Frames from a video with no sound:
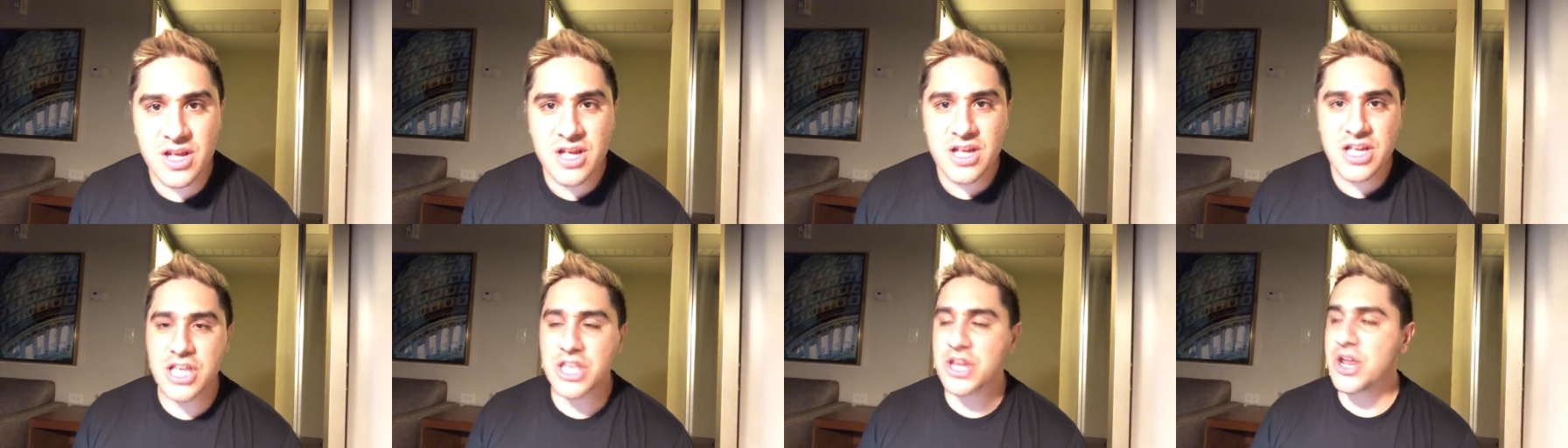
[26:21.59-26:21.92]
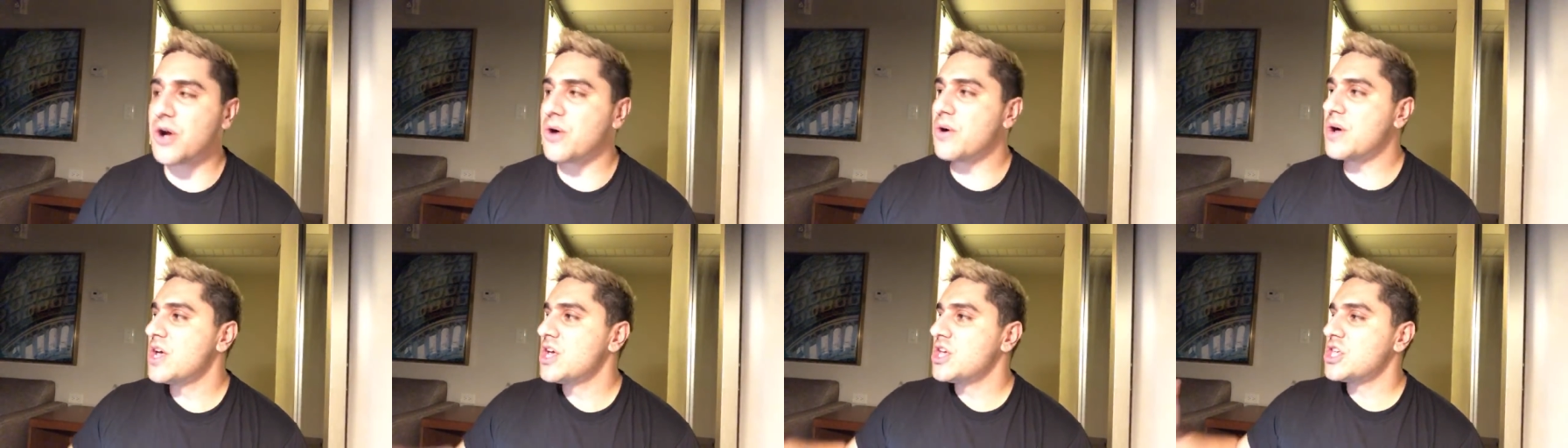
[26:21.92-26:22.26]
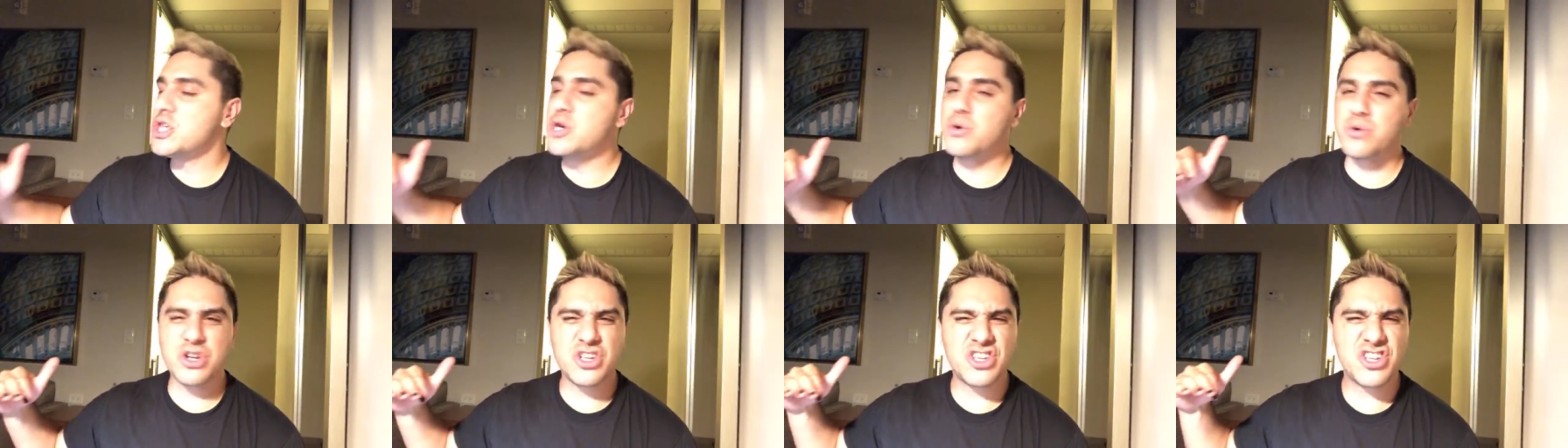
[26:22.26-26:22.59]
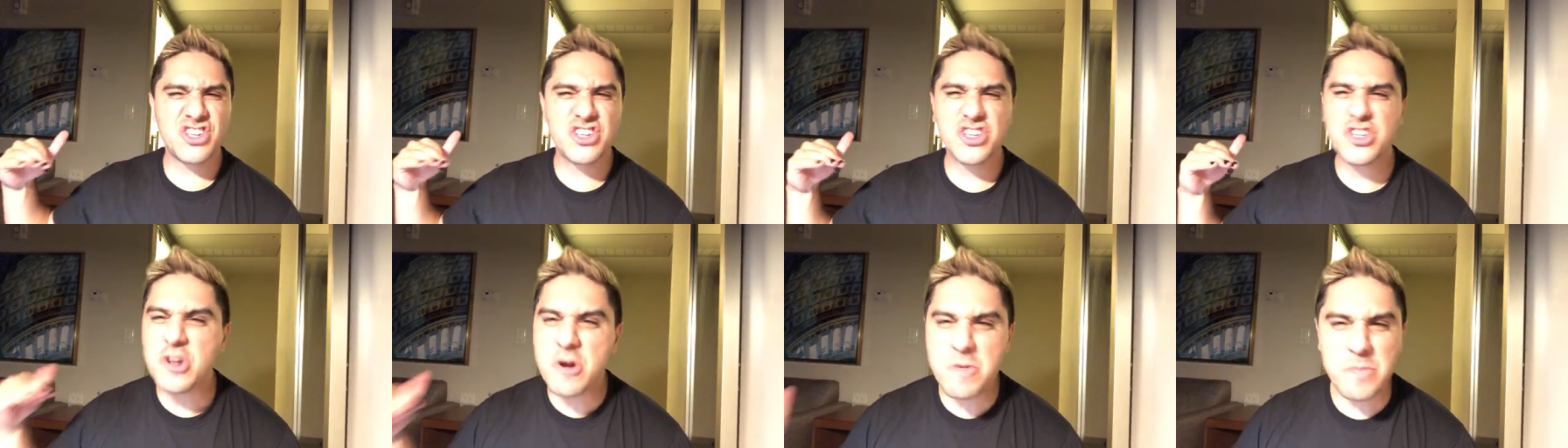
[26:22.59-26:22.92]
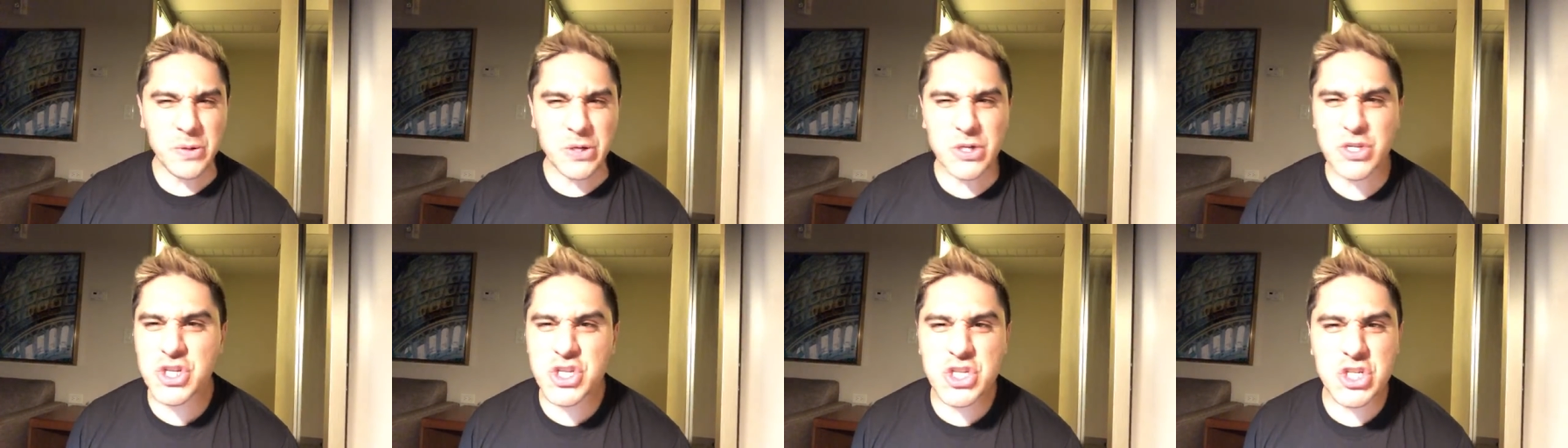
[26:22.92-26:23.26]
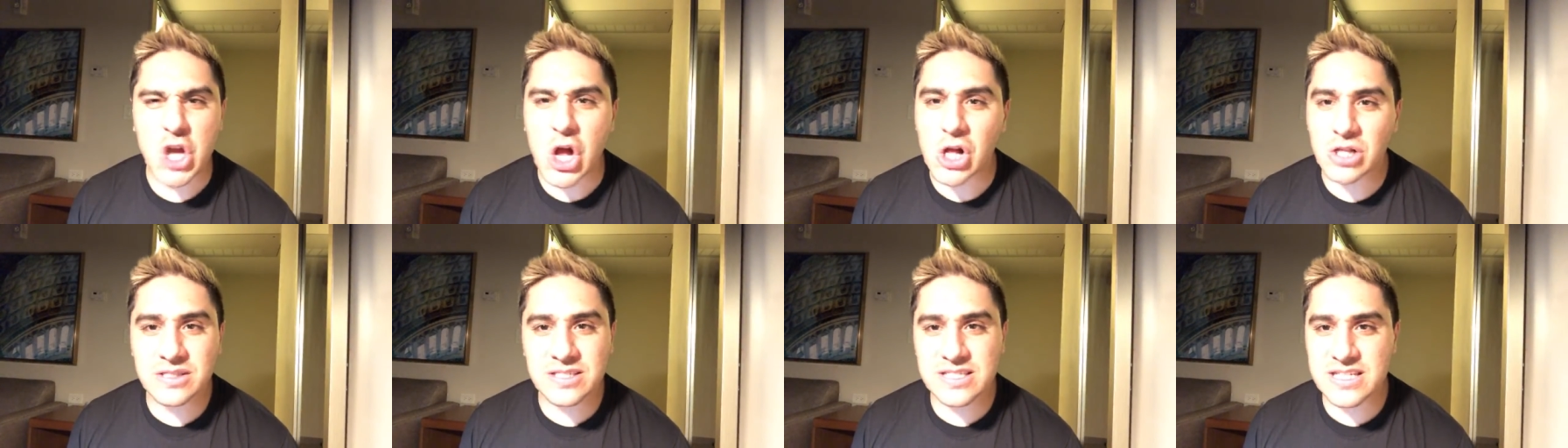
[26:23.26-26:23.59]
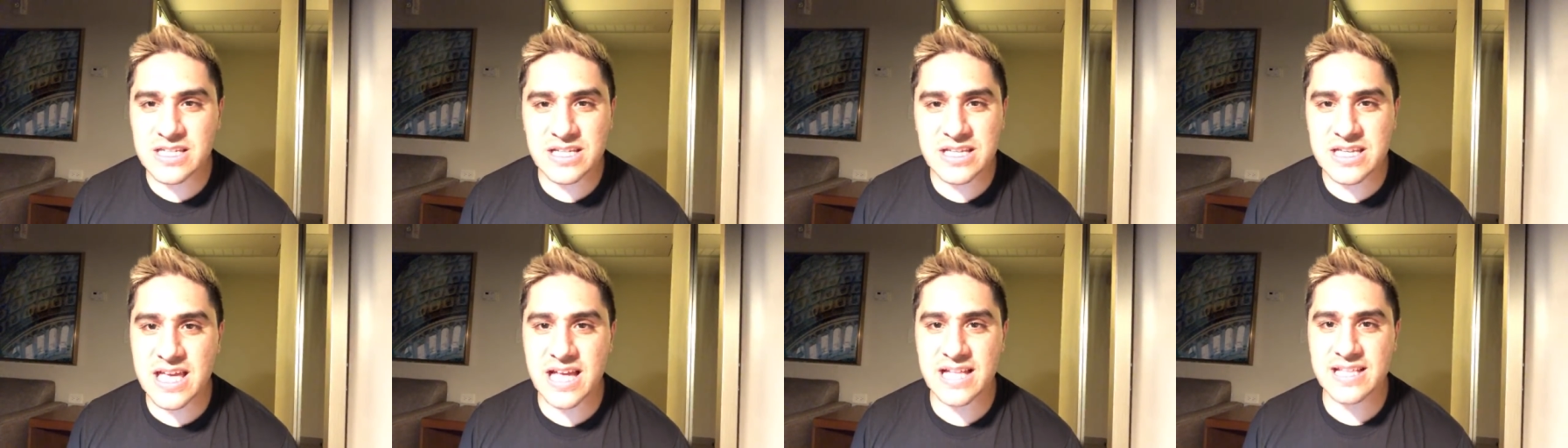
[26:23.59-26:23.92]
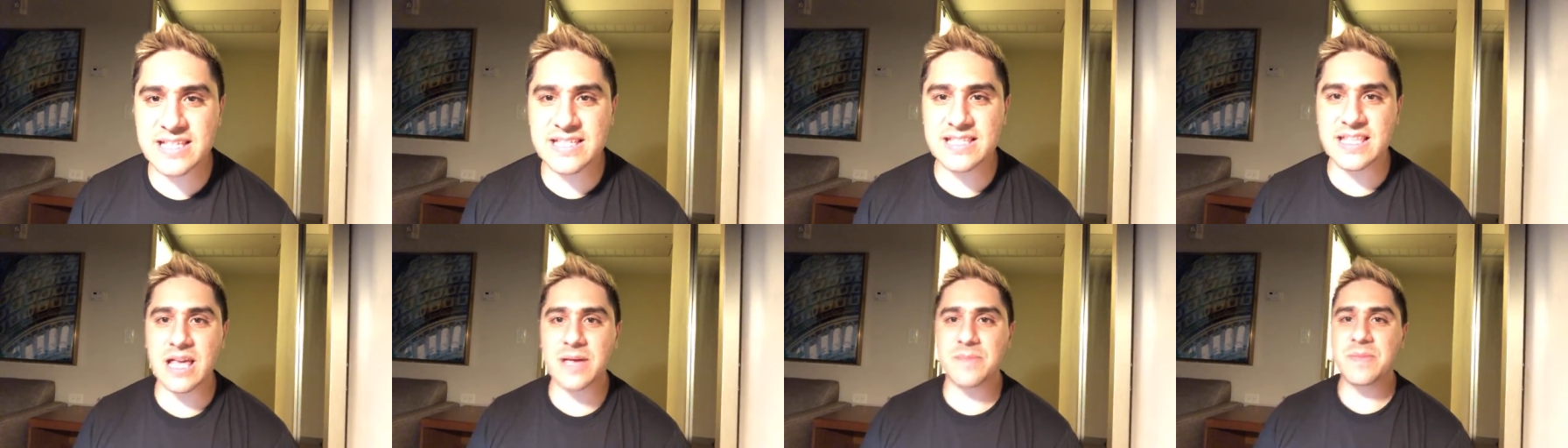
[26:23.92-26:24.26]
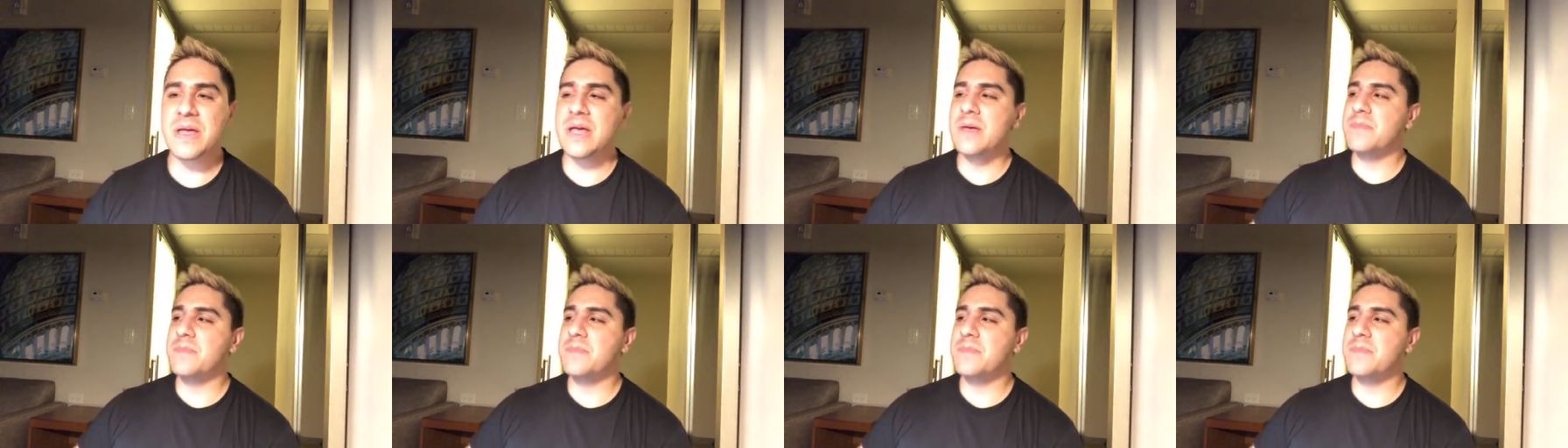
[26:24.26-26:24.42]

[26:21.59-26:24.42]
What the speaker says: You were super salty against them